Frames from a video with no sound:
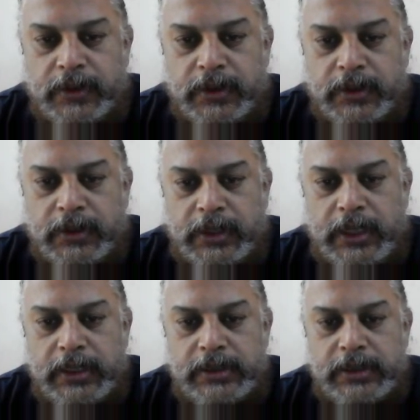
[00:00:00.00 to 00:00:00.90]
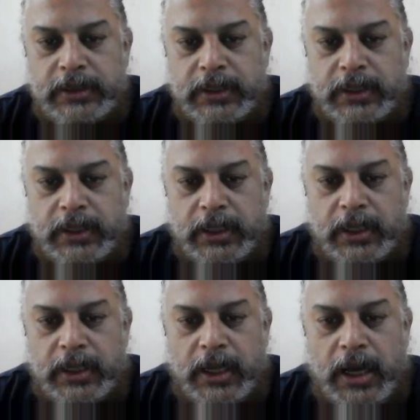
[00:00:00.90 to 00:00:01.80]
that is
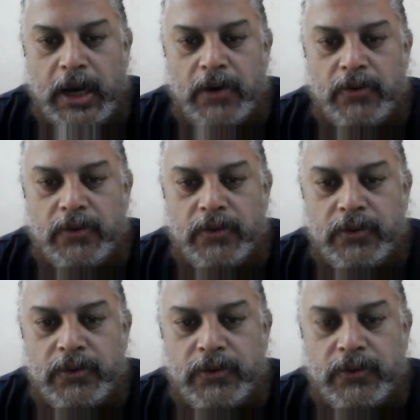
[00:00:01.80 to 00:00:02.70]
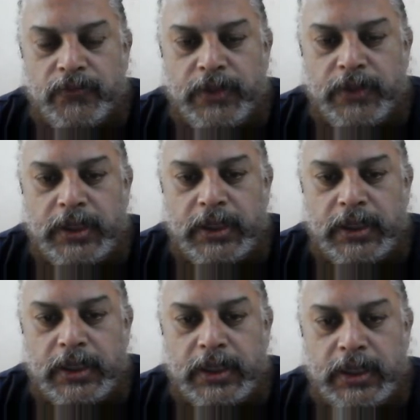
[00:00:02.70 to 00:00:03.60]
how we
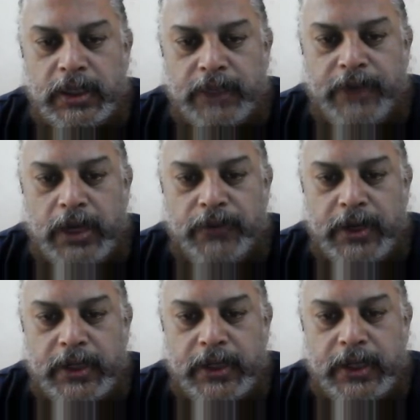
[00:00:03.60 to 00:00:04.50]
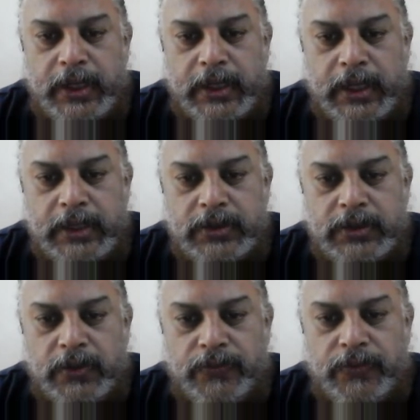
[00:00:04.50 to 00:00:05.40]
evaluate a case
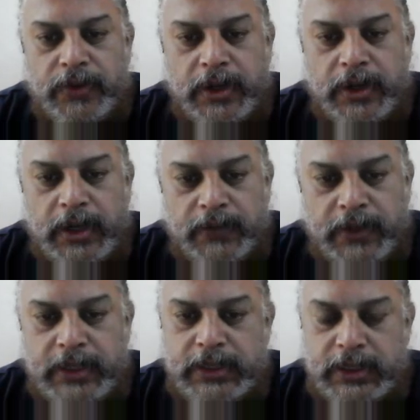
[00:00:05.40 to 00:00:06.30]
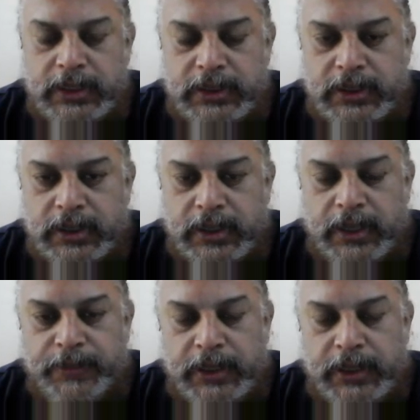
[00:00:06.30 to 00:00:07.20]
of liver disease.
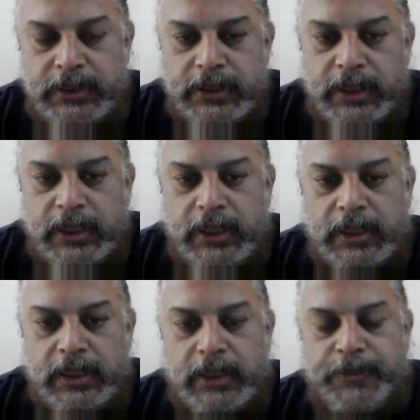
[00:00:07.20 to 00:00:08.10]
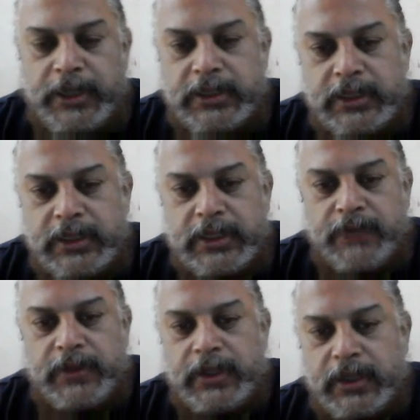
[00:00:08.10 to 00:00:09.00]
That means the patient is
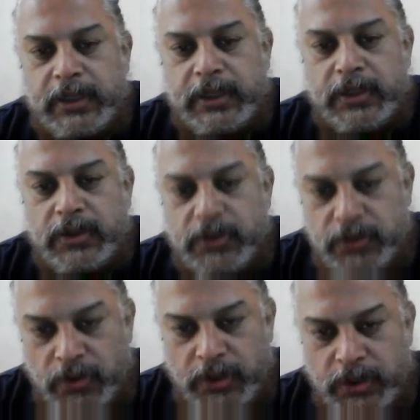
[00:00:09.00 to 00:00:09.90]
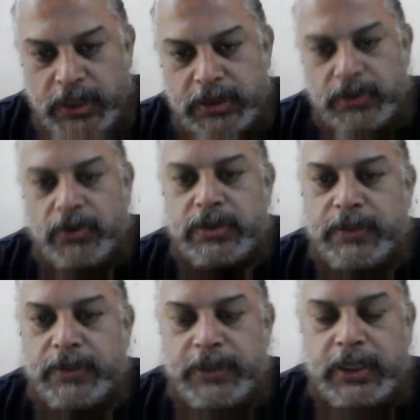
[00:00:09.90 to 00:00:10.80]
having jaundice or
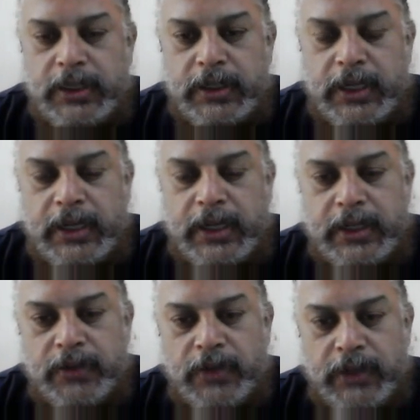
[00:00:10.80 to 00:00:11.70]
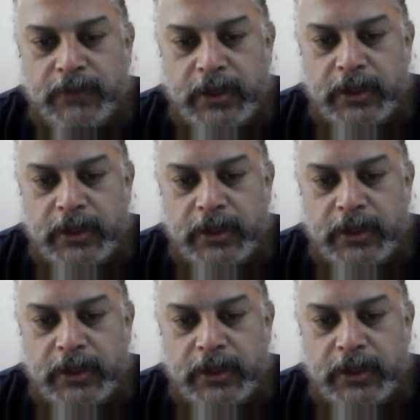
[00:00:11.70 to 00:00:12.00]
something related to liver,